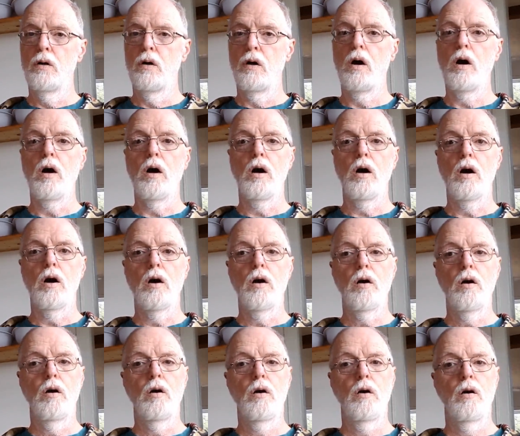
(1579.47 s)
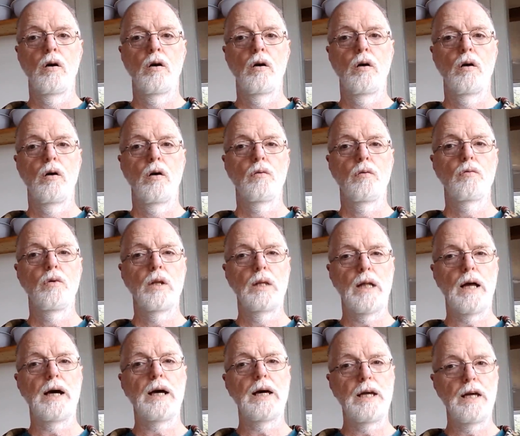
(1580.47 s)
are
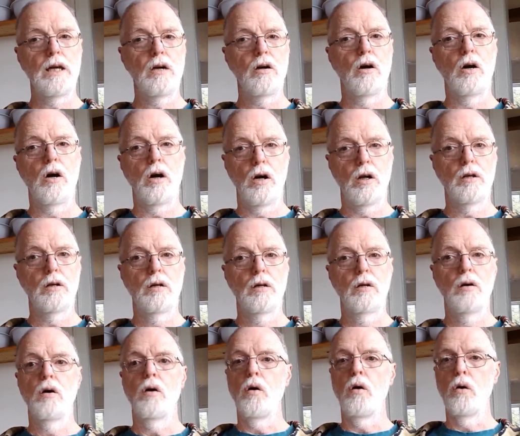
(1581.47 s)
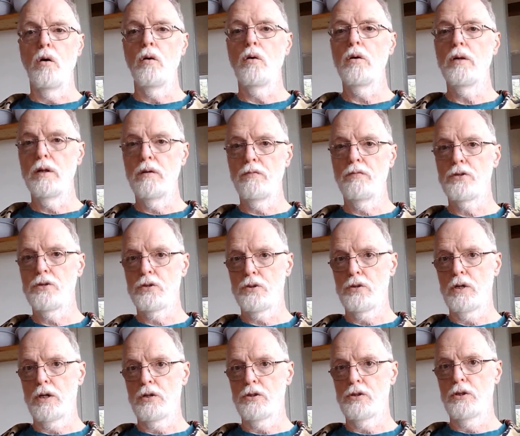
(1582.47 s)
relying on old
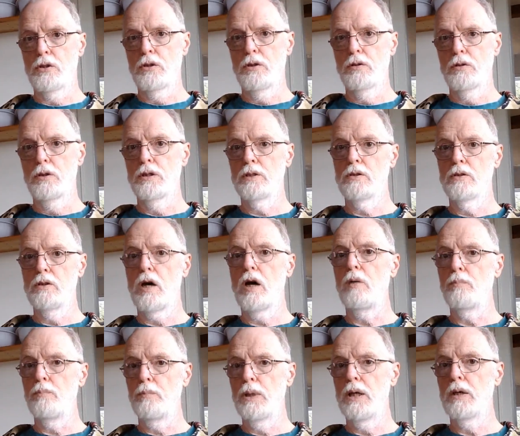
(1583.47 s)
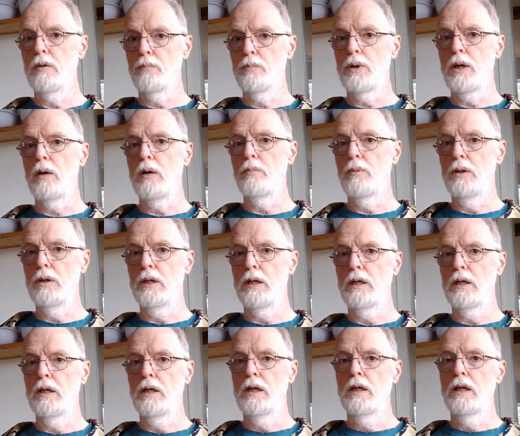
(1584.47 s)
infrastructure that's not being
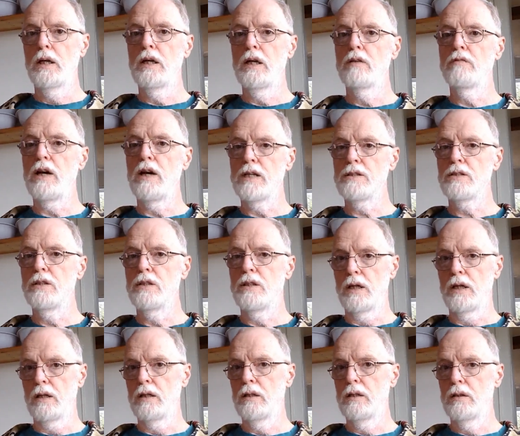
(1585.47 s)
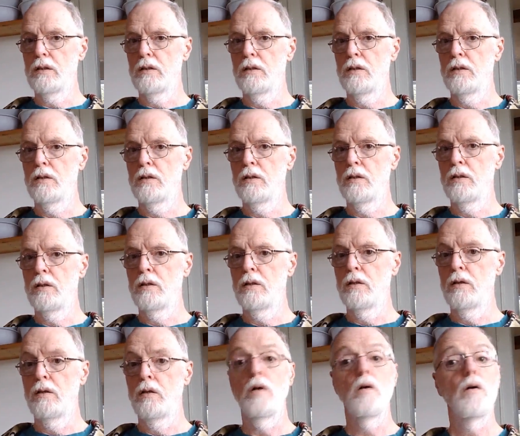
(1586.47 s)
properly invested in
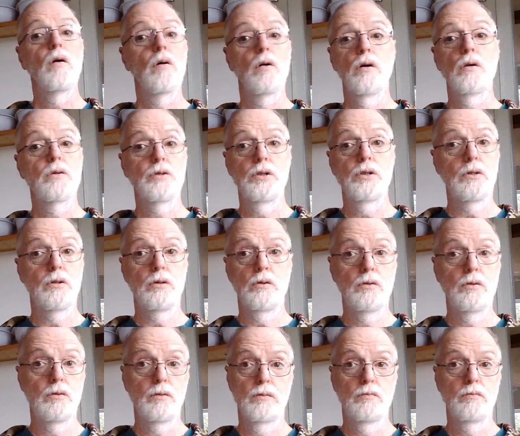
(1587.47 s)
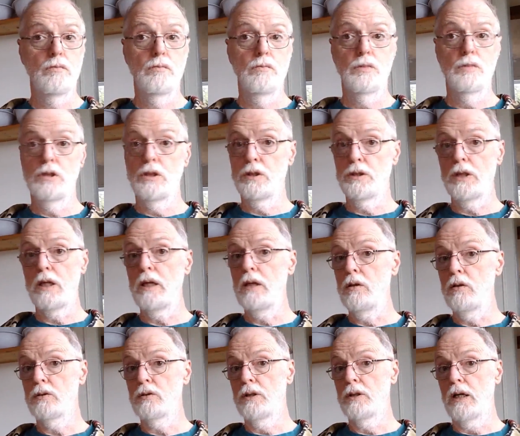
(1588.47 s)
to sustain
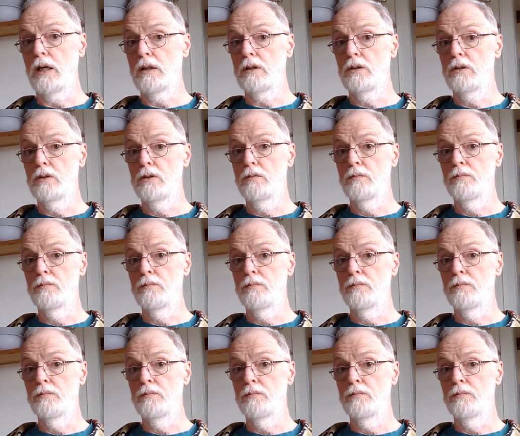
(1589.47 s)
those debts.